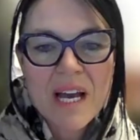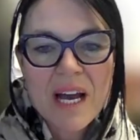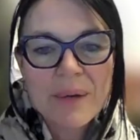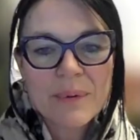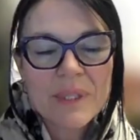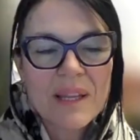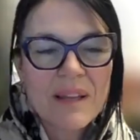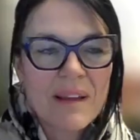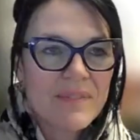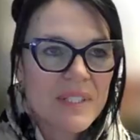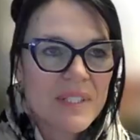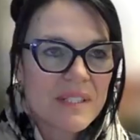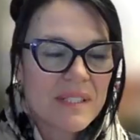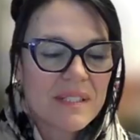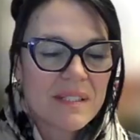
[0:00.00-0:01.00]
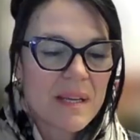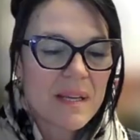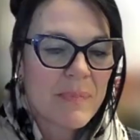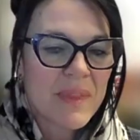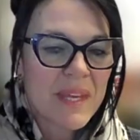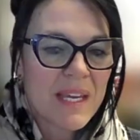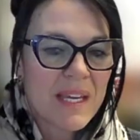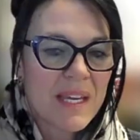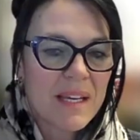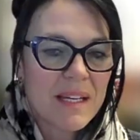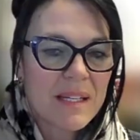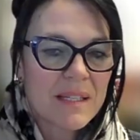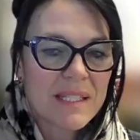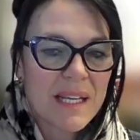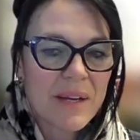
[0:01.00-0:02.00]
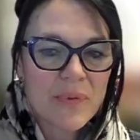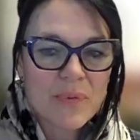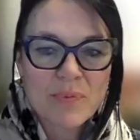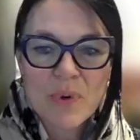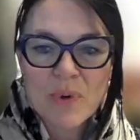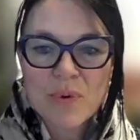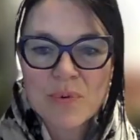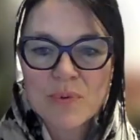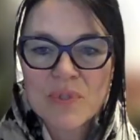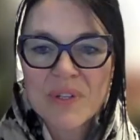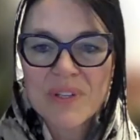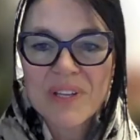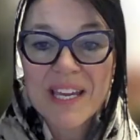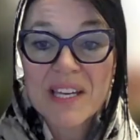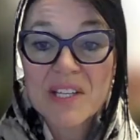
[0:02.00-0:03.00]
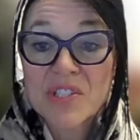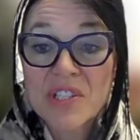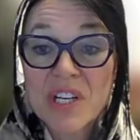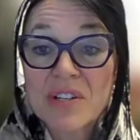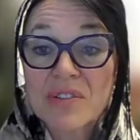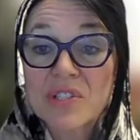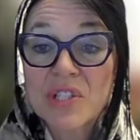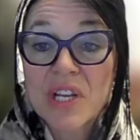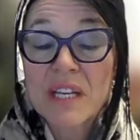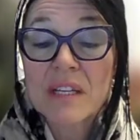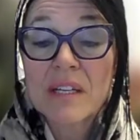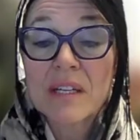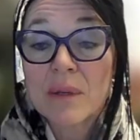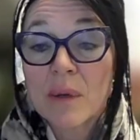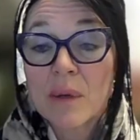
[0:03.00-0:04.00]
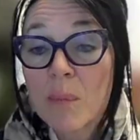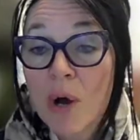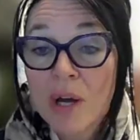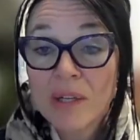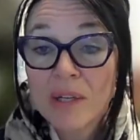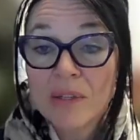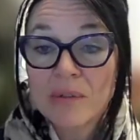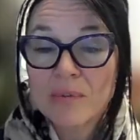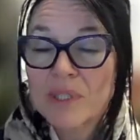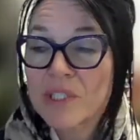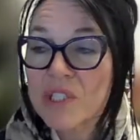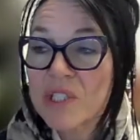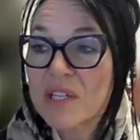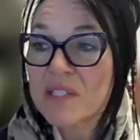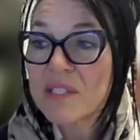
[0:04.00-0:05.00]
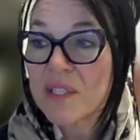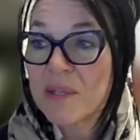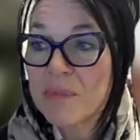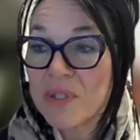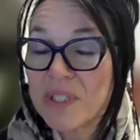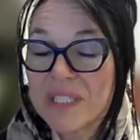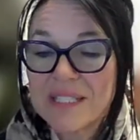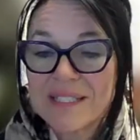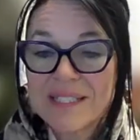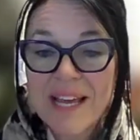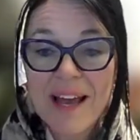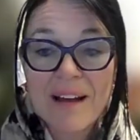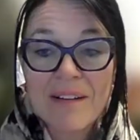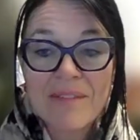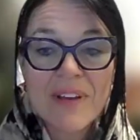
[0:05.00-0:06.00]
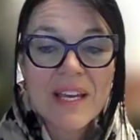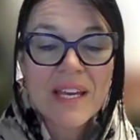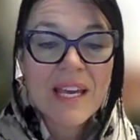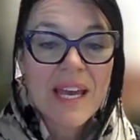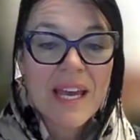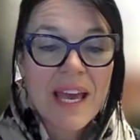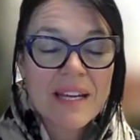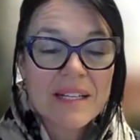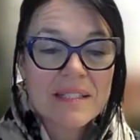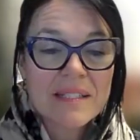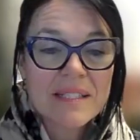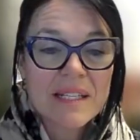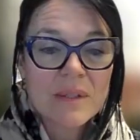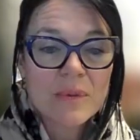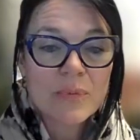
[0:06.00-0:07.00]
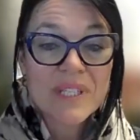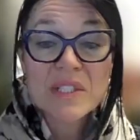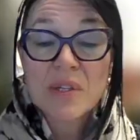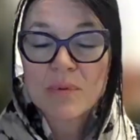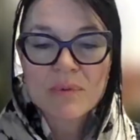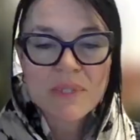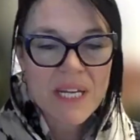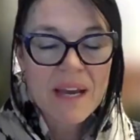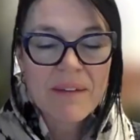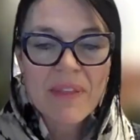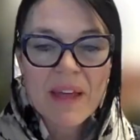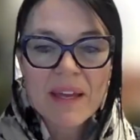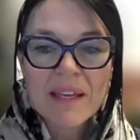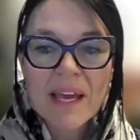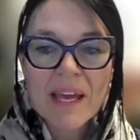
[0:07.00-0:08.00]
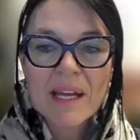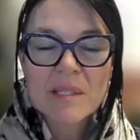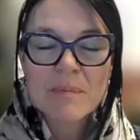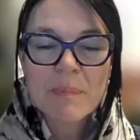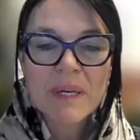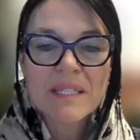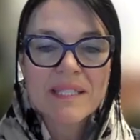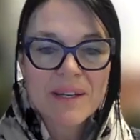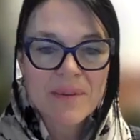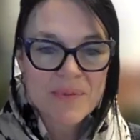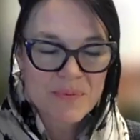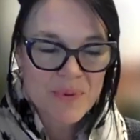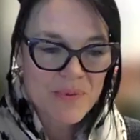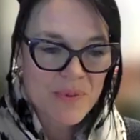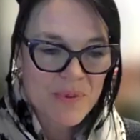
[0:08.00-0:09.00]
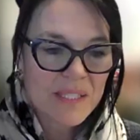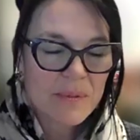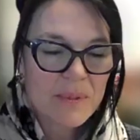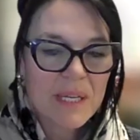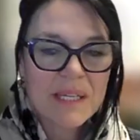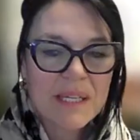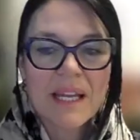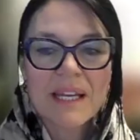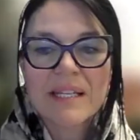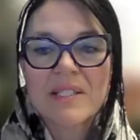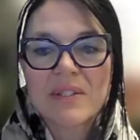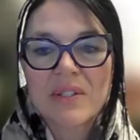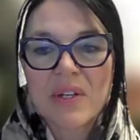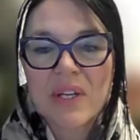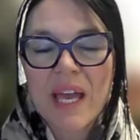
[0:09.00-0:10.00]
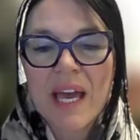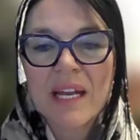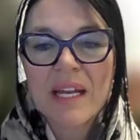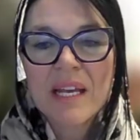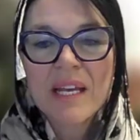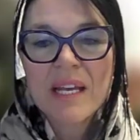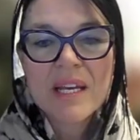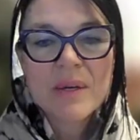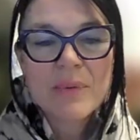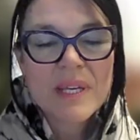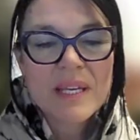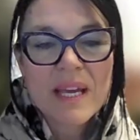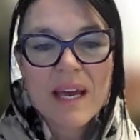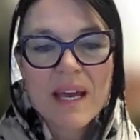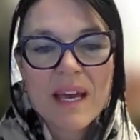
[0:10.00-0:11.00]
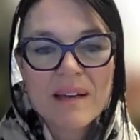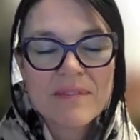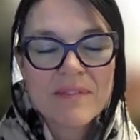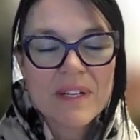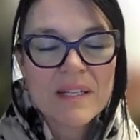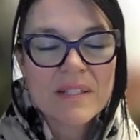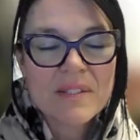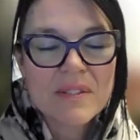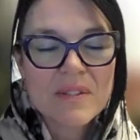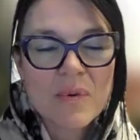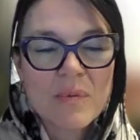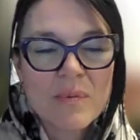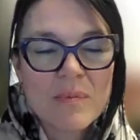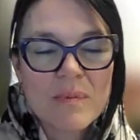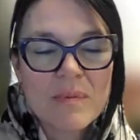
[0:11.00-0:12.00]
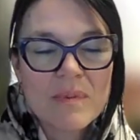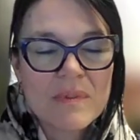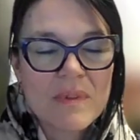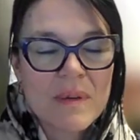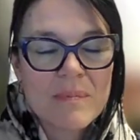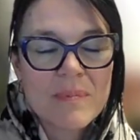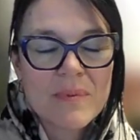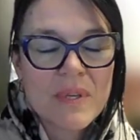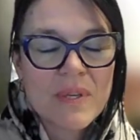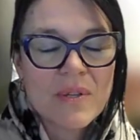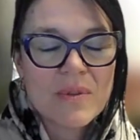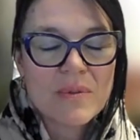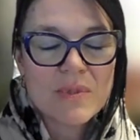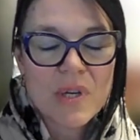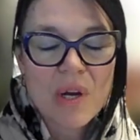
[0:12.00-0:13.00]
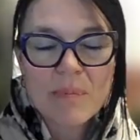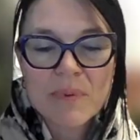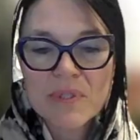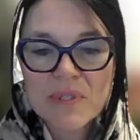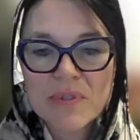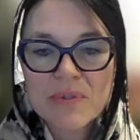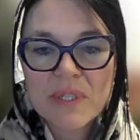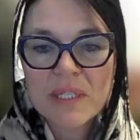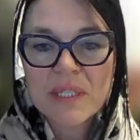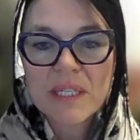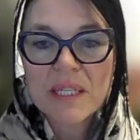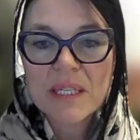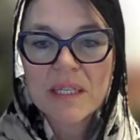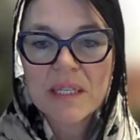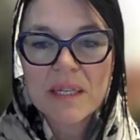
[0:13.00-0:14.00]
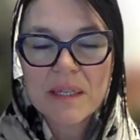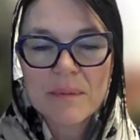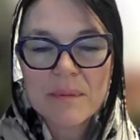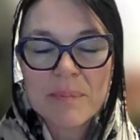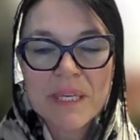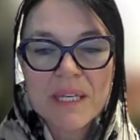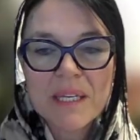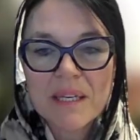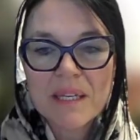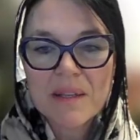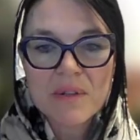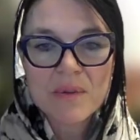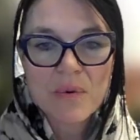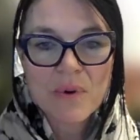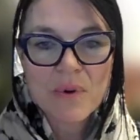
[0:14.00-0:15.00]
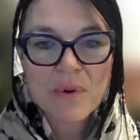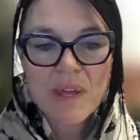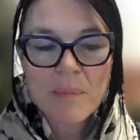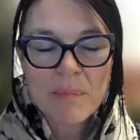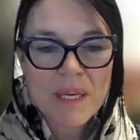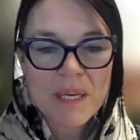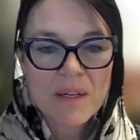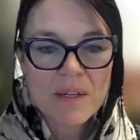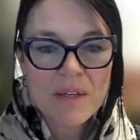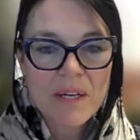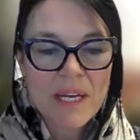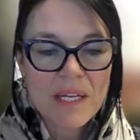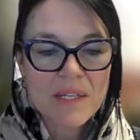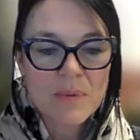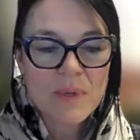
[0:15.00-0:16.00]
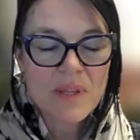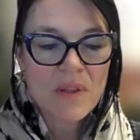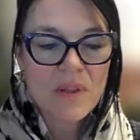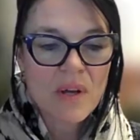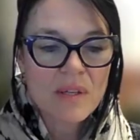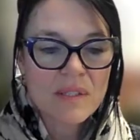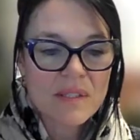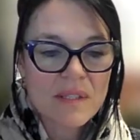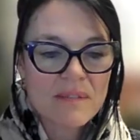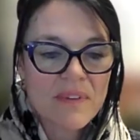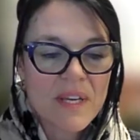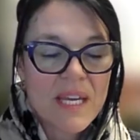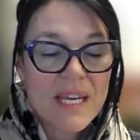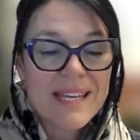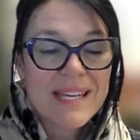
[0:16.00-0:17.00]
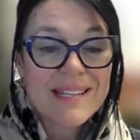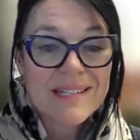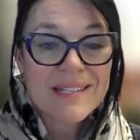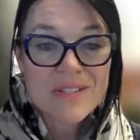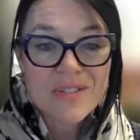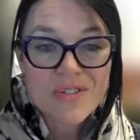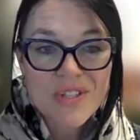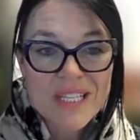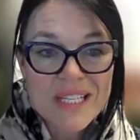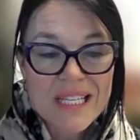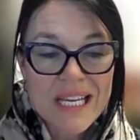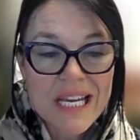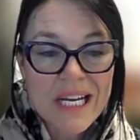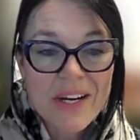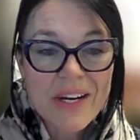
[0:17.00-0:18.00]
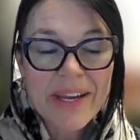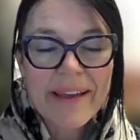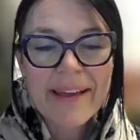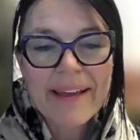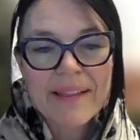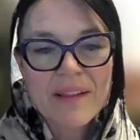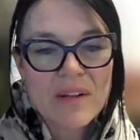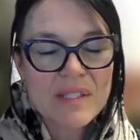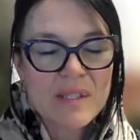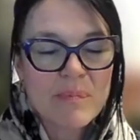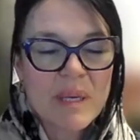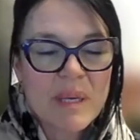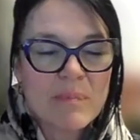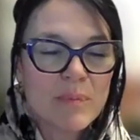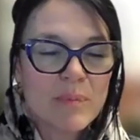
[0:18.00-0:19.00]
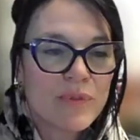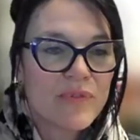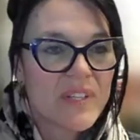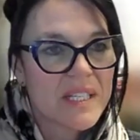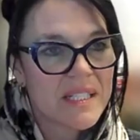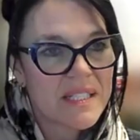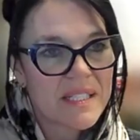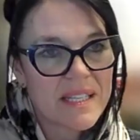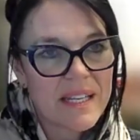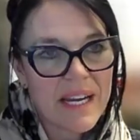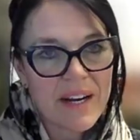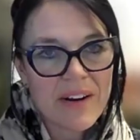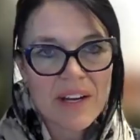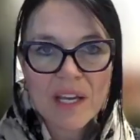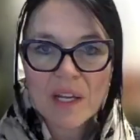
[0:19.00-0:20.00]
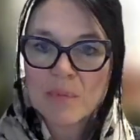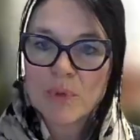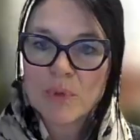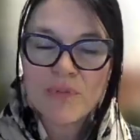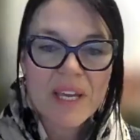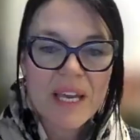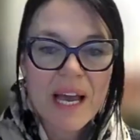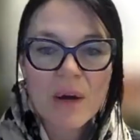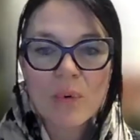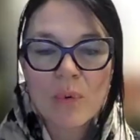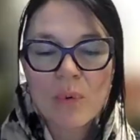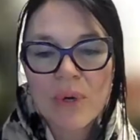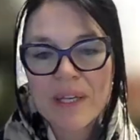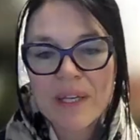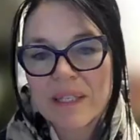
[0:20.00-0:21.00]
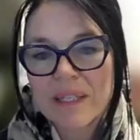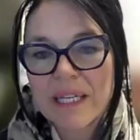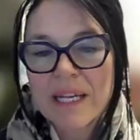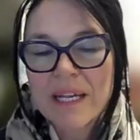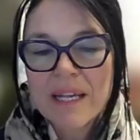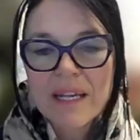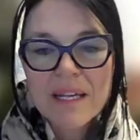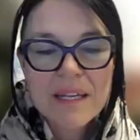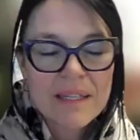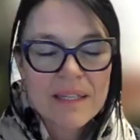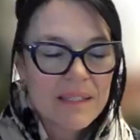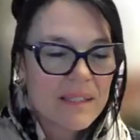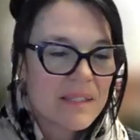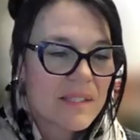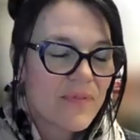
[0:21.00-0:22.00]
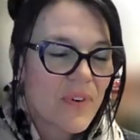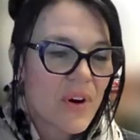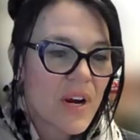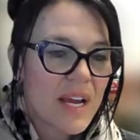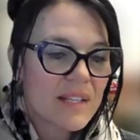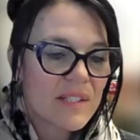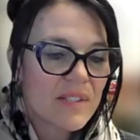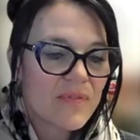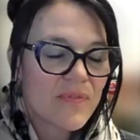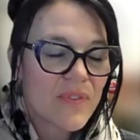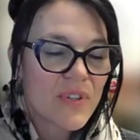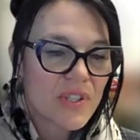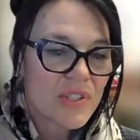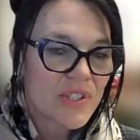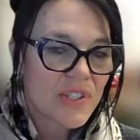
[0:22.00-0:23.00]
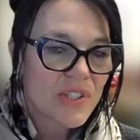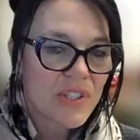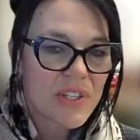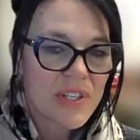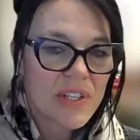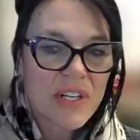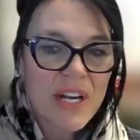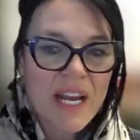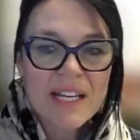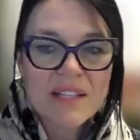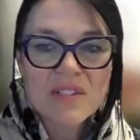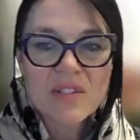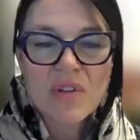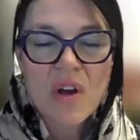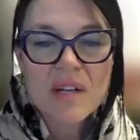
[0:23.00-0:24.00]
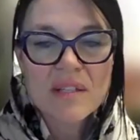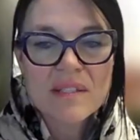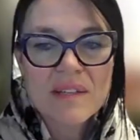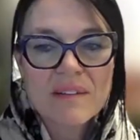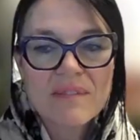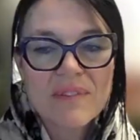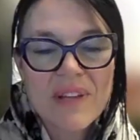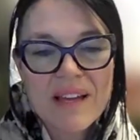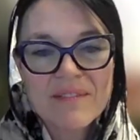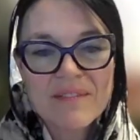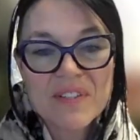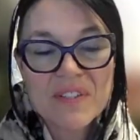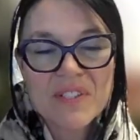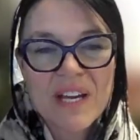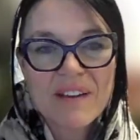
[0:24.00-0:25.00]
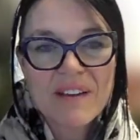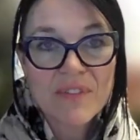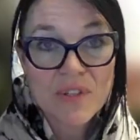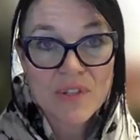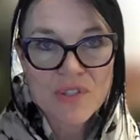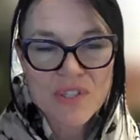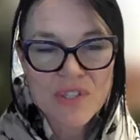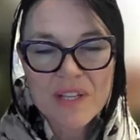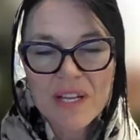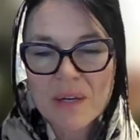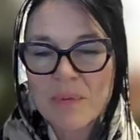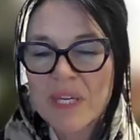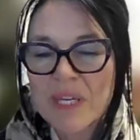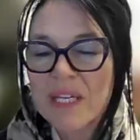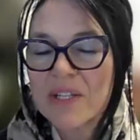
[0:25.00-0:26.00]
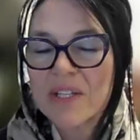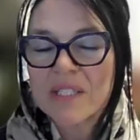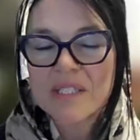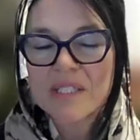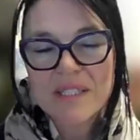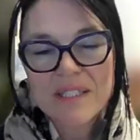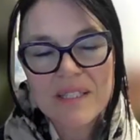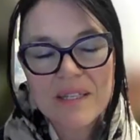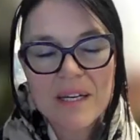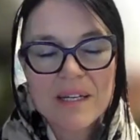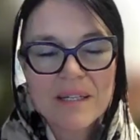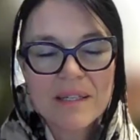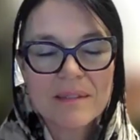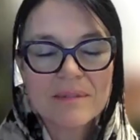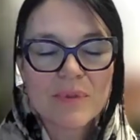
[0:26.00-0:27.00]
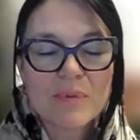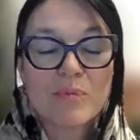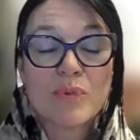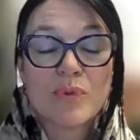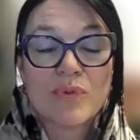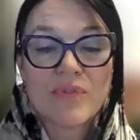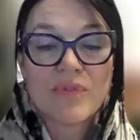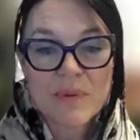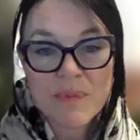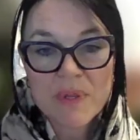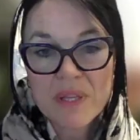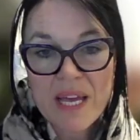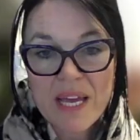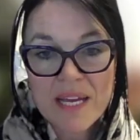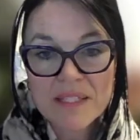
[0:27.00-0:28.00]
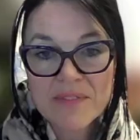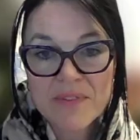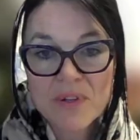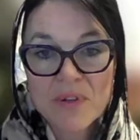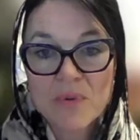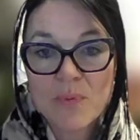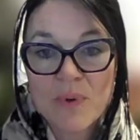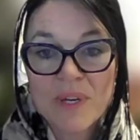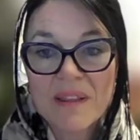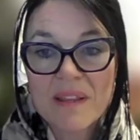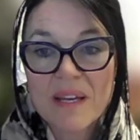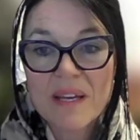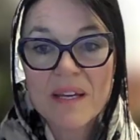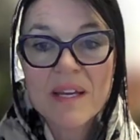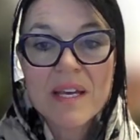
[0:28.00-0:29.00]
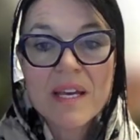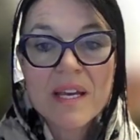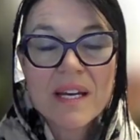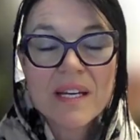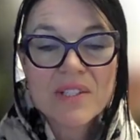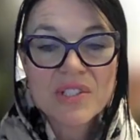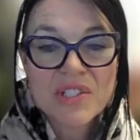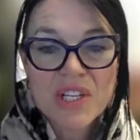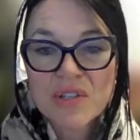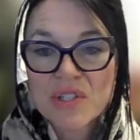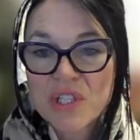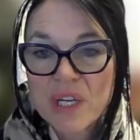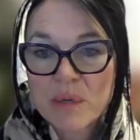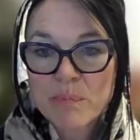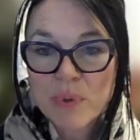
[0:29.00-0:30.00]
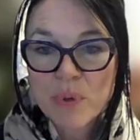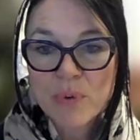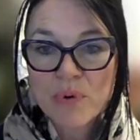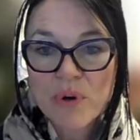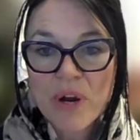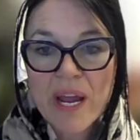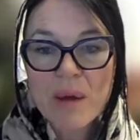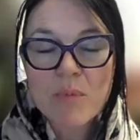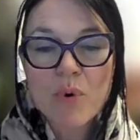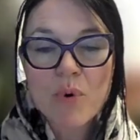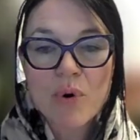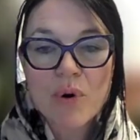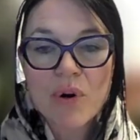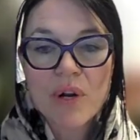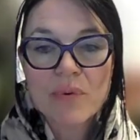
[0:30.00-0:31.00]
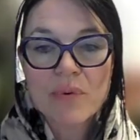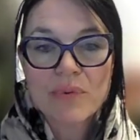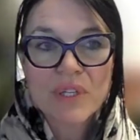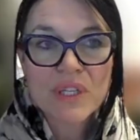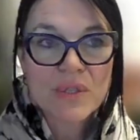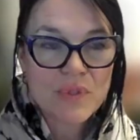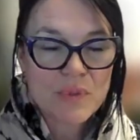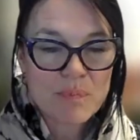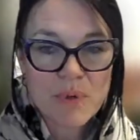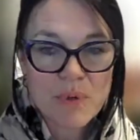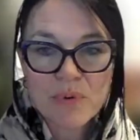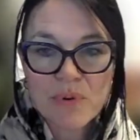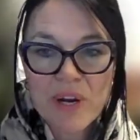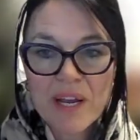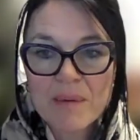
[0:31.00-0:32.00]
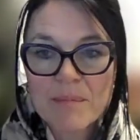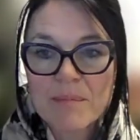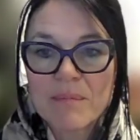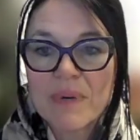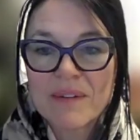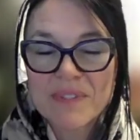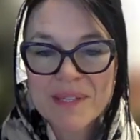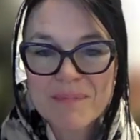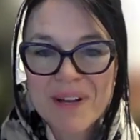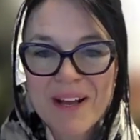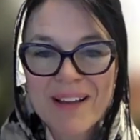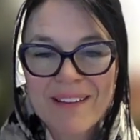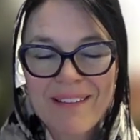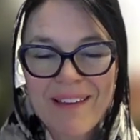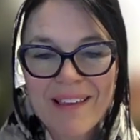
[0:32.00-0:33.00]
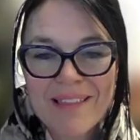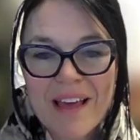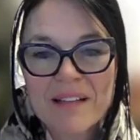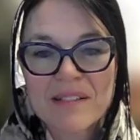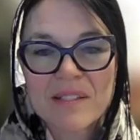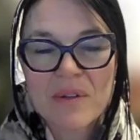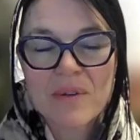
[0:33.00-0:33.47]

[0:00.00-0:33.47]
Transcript: I would love to see something down the road, like a share shed model, which lots of communities have. And we don't have that yet, but down the road, that's what I'd like to look at. We have so a huge opportunity for being in the north up here, and with lots of industry in the area and lots of people moving into the area and moving out quickly, as far as furniture and lots of landfill diversion that we could remove from landfill with a share shed program or a reuse program of some kind like that.